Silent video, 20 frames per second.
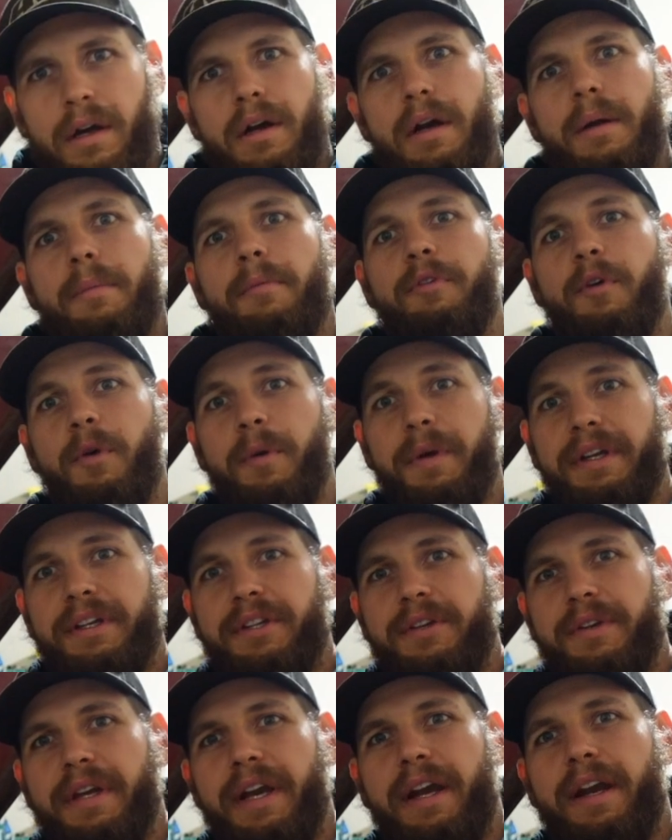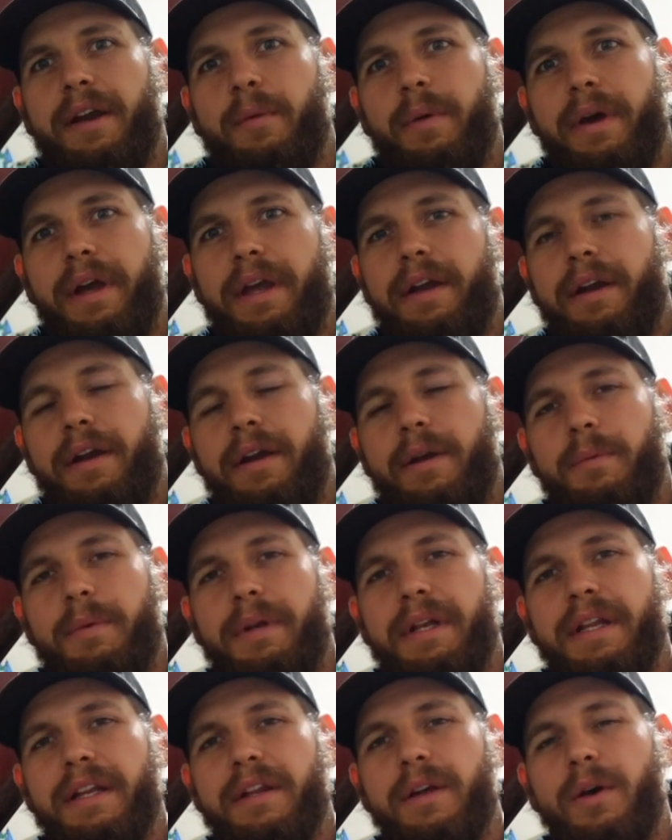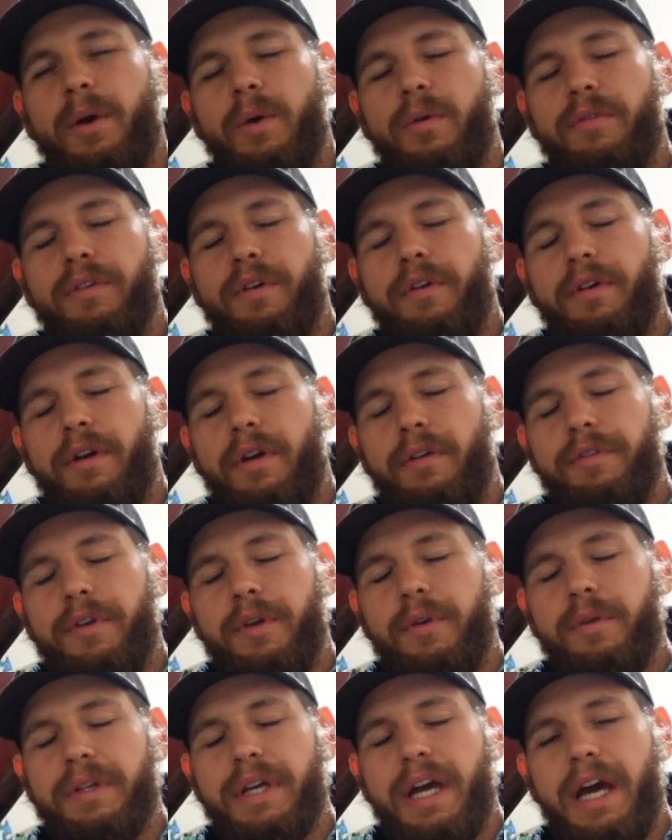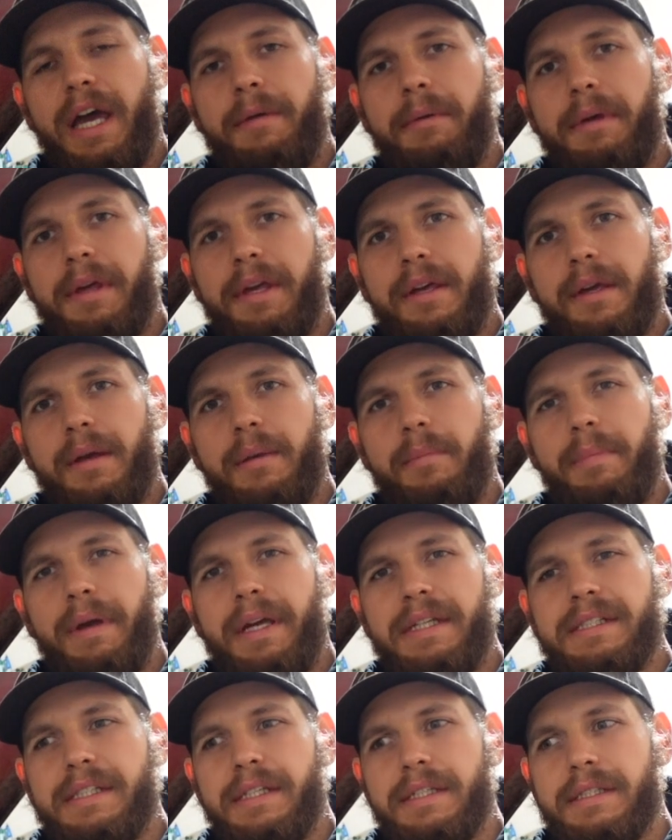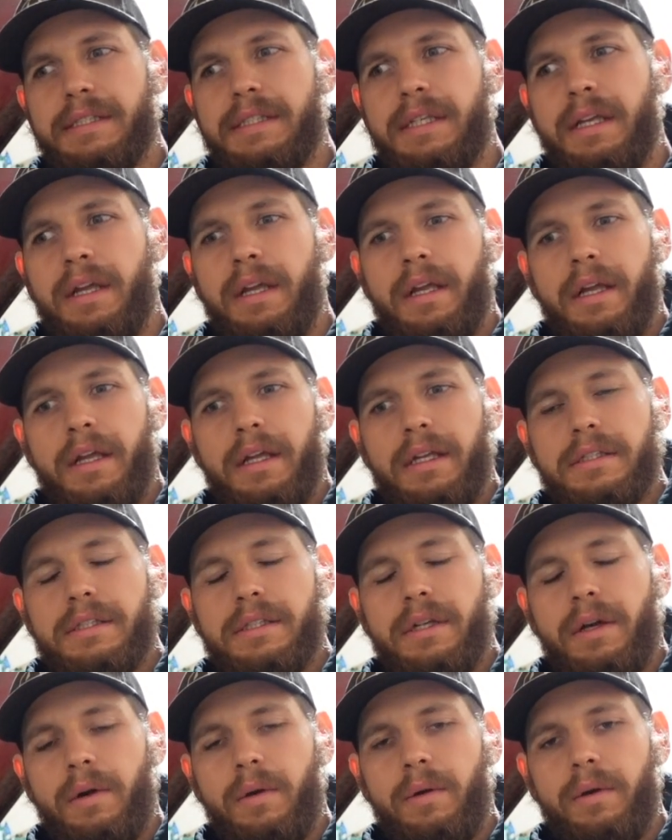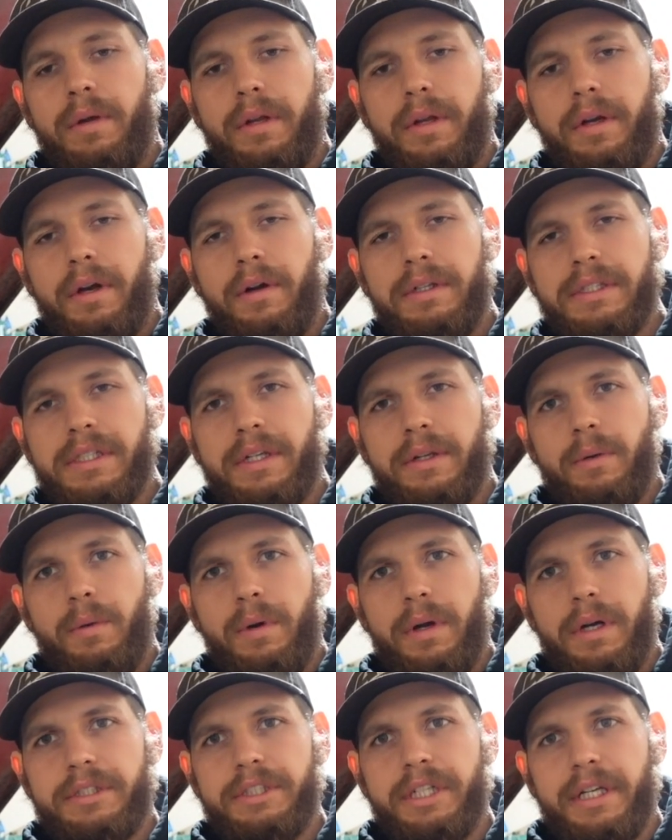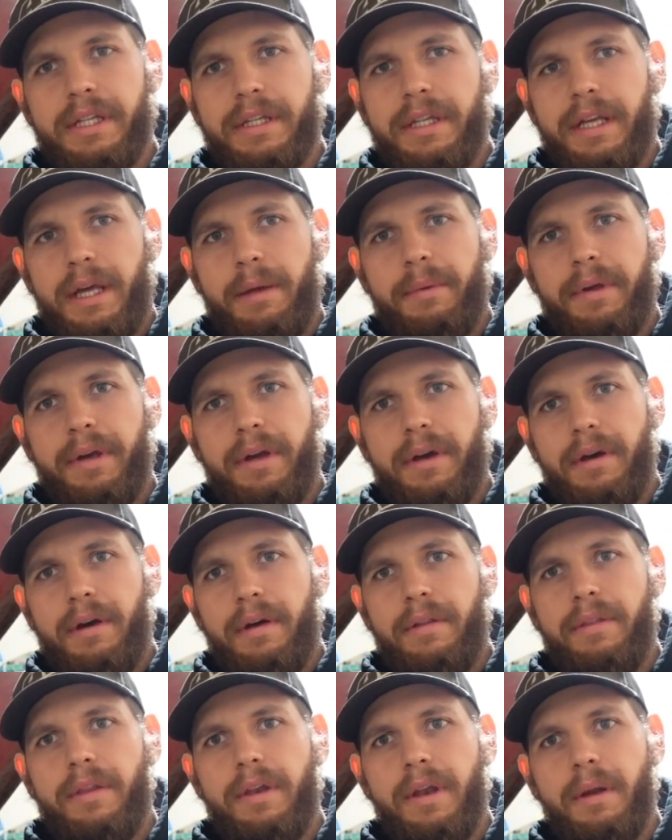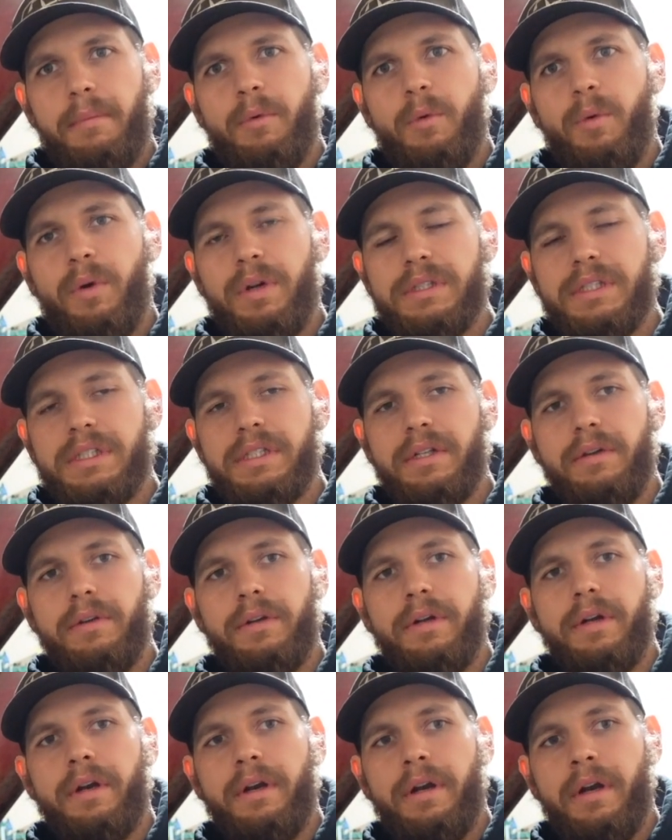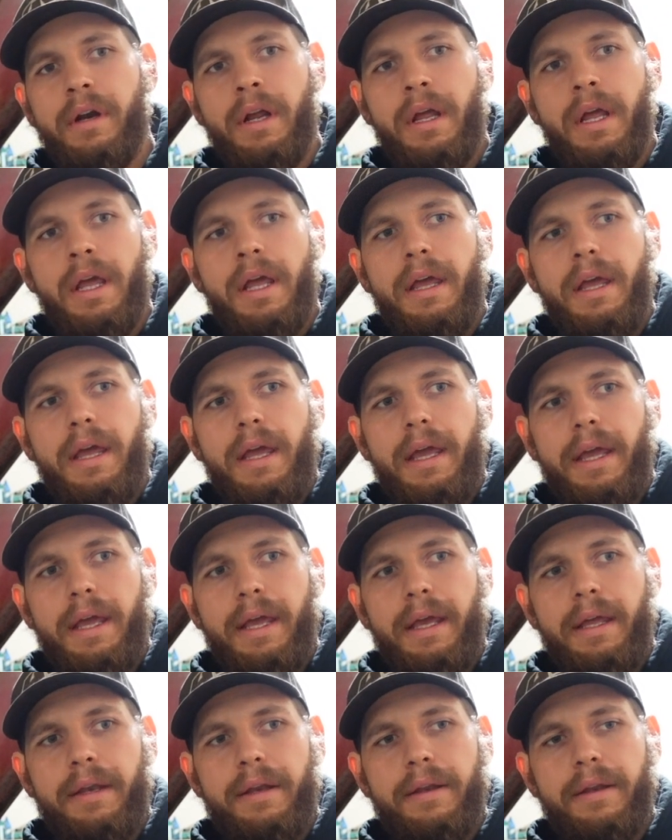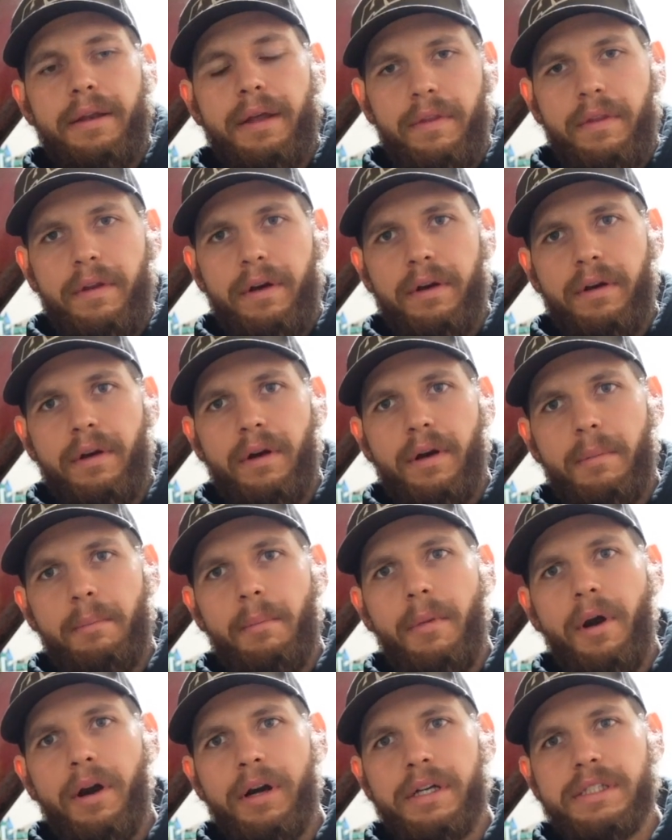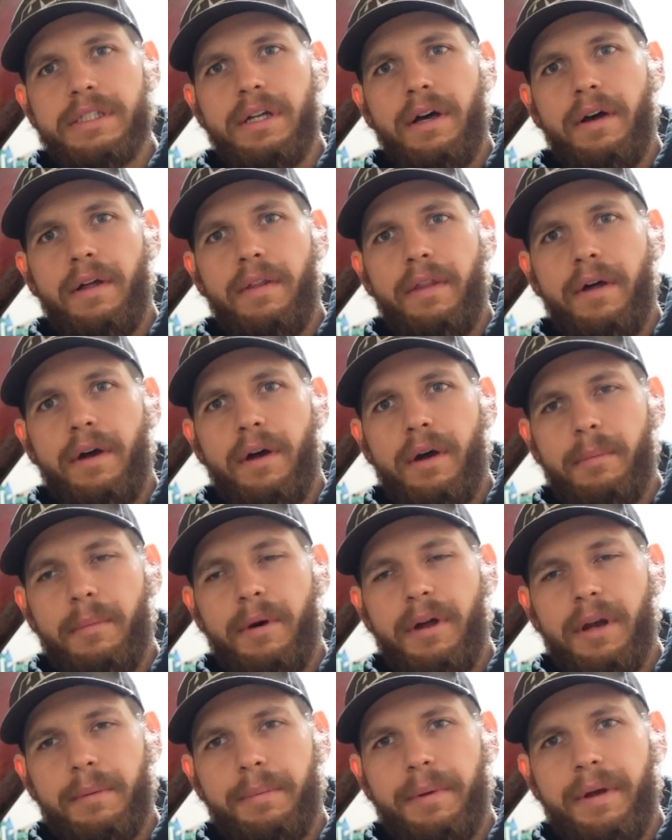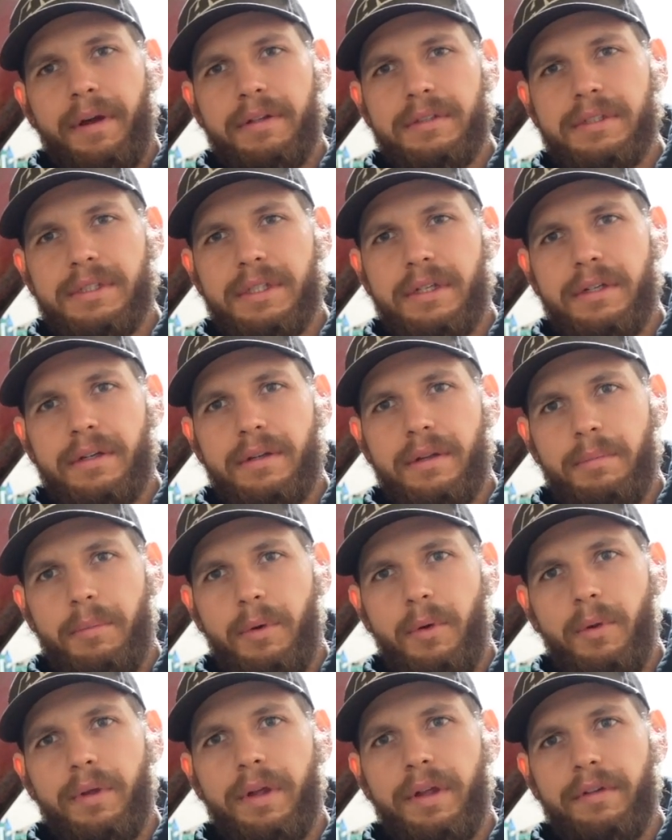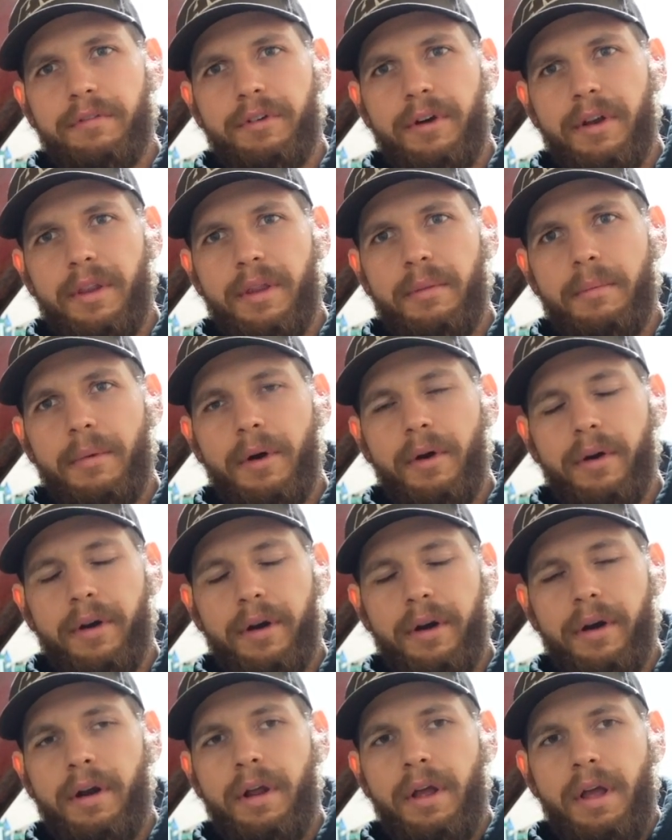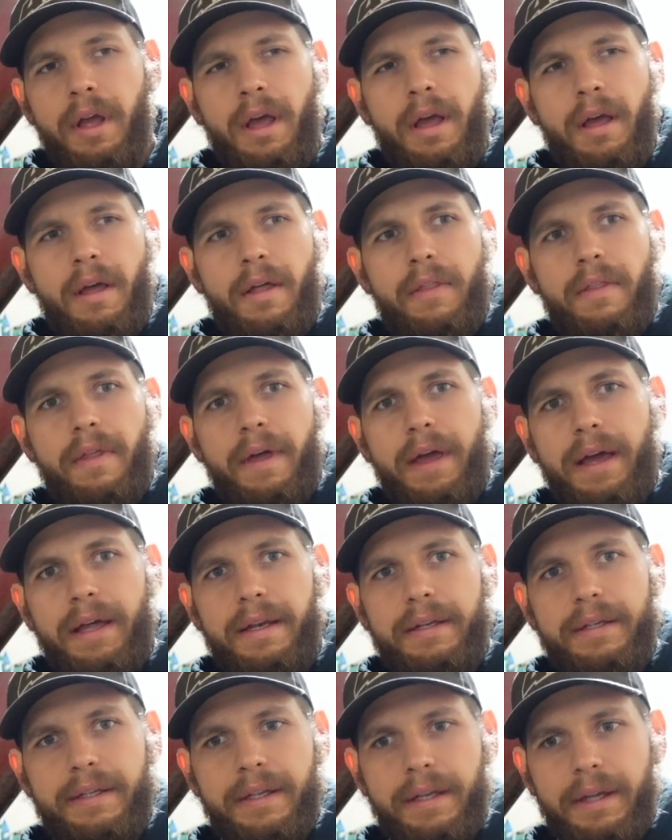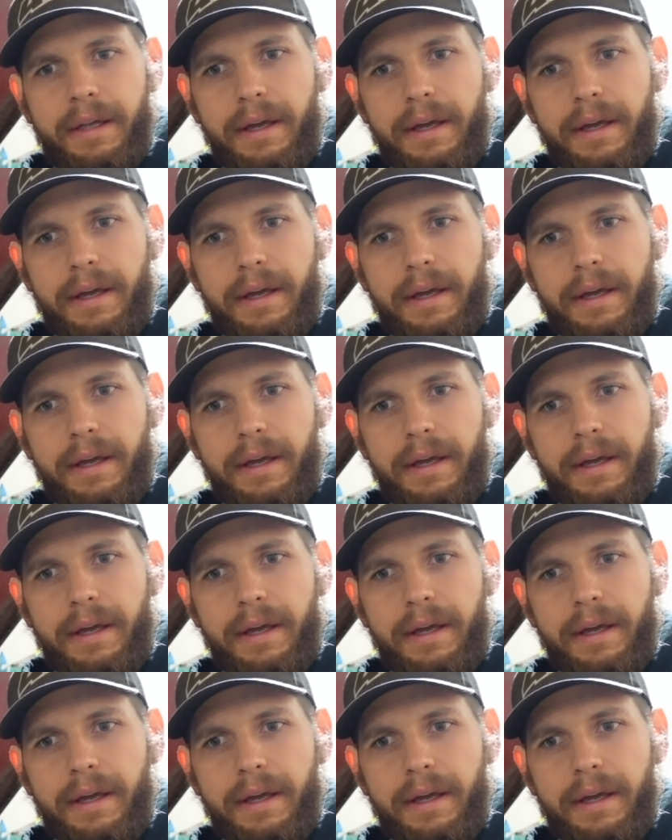All right, before we get too carried away here, we need to go over a few timing basics. So you're always gonna wanna check the timing on the number one cylinder. And there are marks on the harmonic balancer, the pulley in front of the motor, that